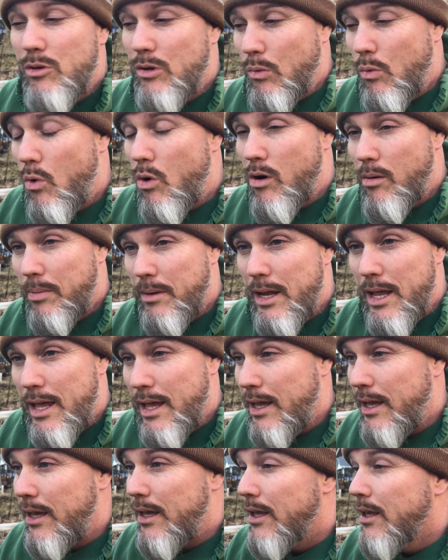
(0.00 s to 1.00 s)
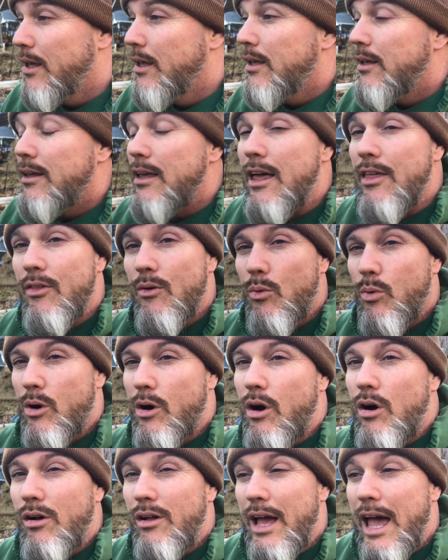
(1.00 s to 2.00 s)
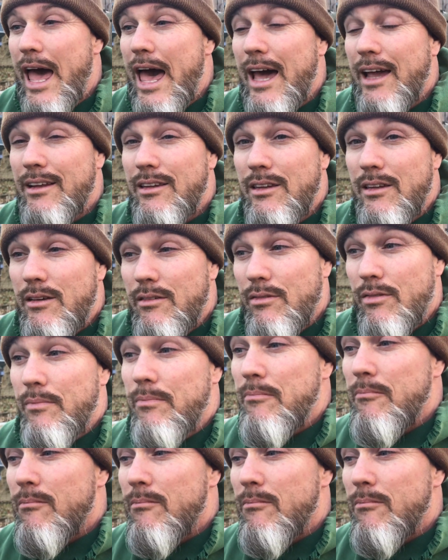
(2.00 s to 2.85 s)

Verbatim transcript: a warm day and they were all active.